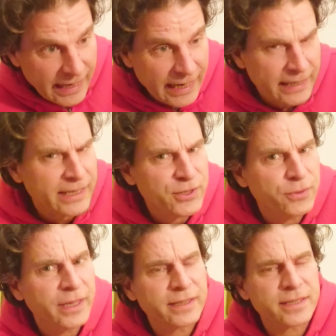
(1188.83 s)
and I
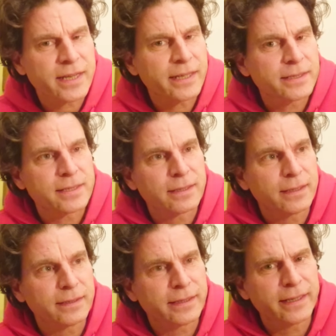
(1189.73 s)
do get the sense
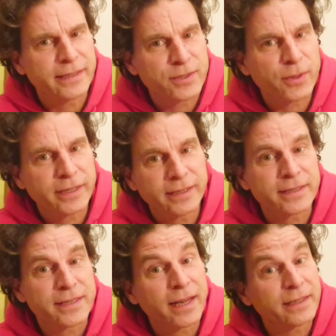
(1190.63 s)
that his writing
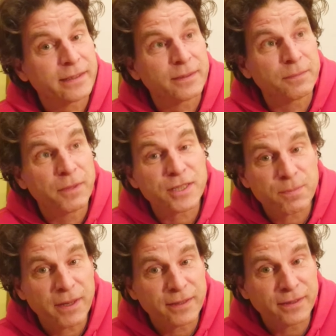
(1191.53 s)
has gotten
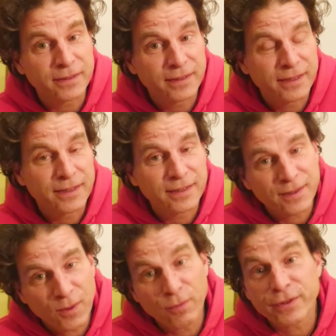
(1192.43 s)
much better
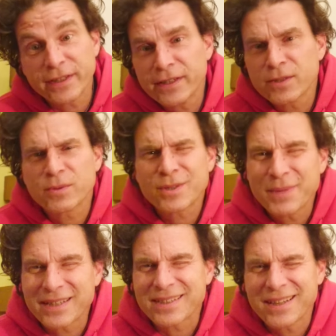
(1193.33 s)
over the years, which
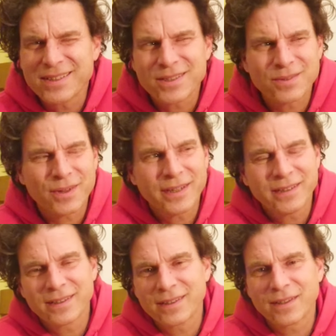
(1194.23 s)
makes sense, right?
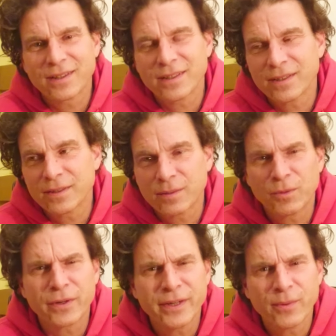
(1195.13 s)
The
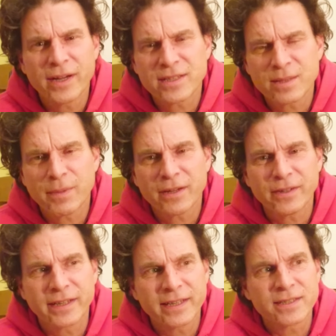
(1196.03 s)
more he writes, the better
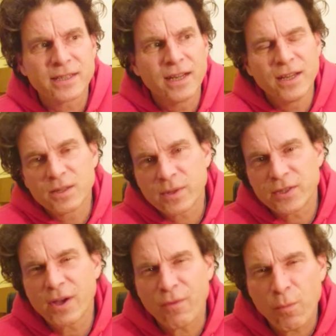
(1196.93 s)
he gets. So I
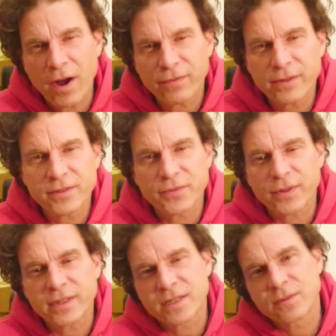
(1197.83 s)
do have a preference
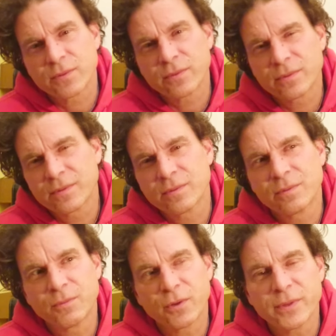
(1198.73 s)
for his
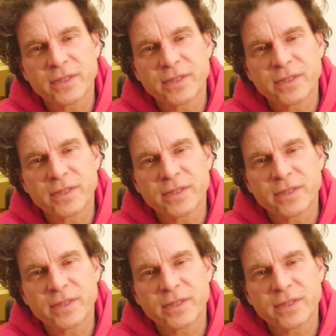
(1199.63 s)
more